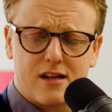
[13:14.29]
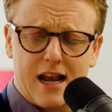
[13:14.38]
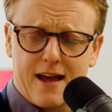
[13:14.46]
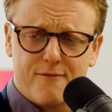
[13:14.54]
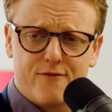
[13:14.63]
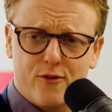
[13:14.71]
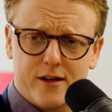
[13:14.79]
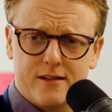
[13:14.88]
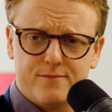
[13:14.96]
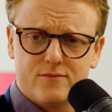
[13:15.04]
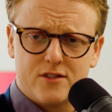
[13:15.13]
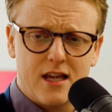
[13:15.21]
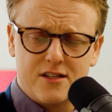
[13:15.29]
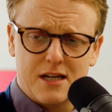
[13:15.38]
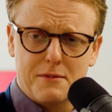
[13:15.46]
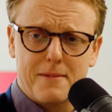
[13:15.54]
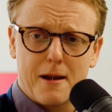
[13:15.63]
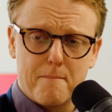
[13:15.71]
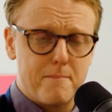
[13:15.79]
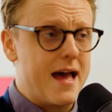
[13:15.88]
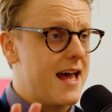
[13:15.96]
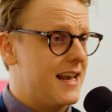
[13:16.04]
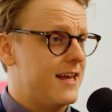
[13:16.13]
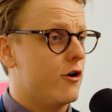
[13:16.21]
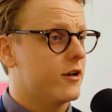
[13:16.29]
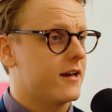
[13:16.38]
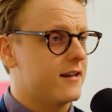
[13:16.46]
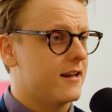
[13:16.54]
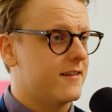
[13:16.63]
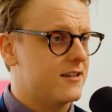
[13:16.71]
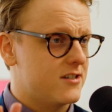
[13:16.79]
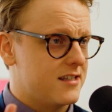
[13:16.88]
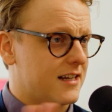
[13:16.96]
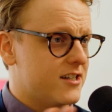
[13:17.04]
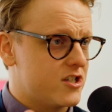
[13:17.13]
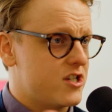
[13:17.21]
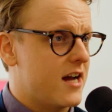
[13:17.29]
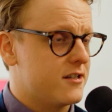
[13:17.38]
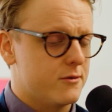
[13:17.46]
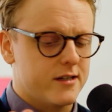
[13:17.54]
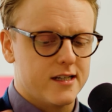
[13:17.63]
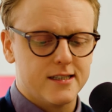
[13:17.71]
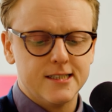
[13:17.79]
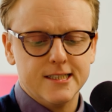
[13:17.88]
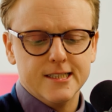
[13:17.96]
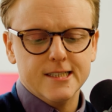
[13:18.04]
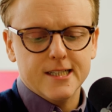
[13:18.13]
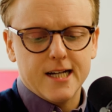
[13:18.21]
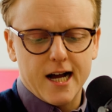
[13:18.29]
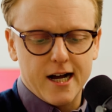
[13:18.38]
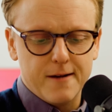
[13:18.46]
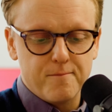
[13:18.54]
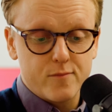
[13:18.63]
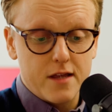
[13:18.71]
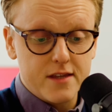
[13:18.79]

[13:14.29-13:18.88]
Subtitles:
Claire Foy and Jamie Bell are barely on it. Like they're just like a shadow in it.